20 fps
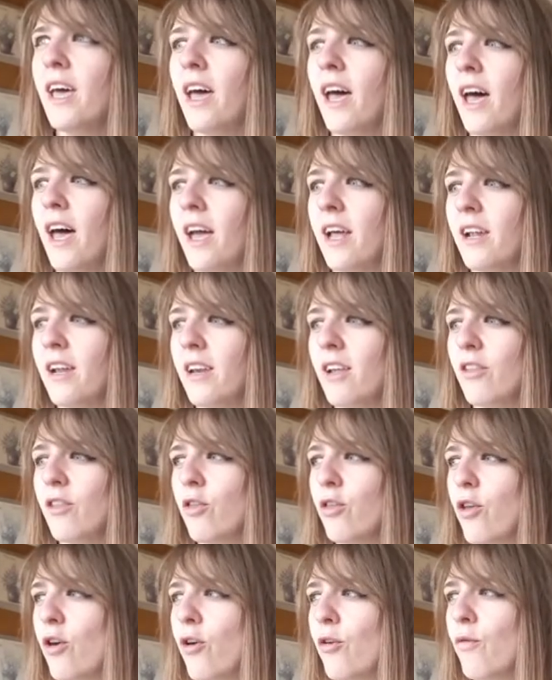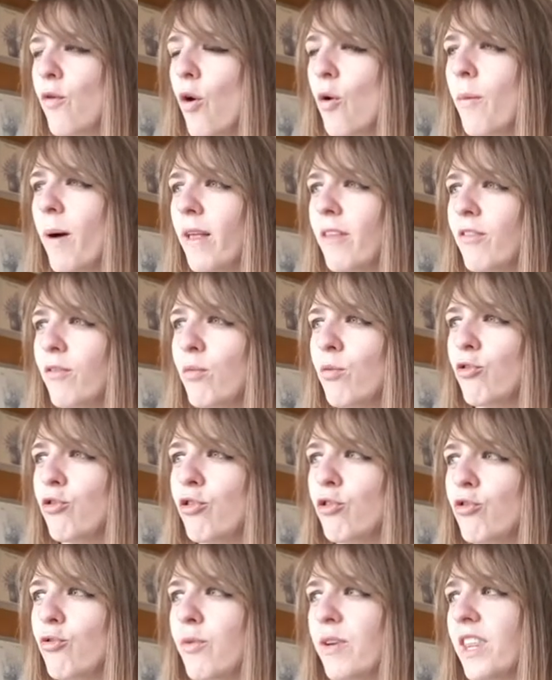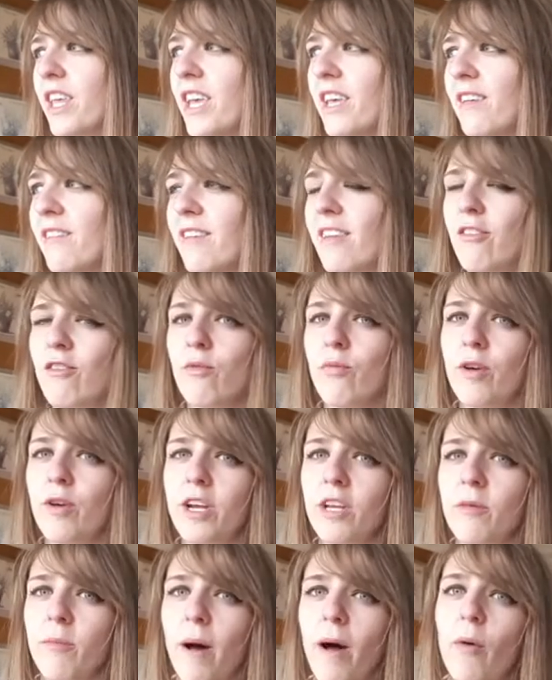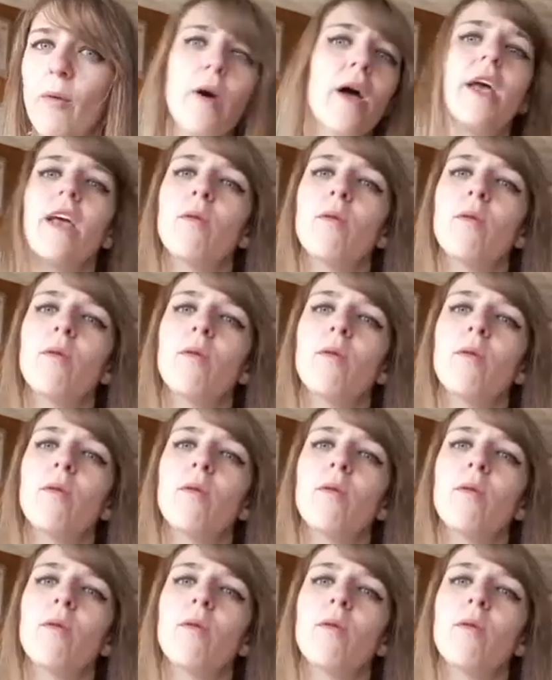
and the romance was just really easy to read about.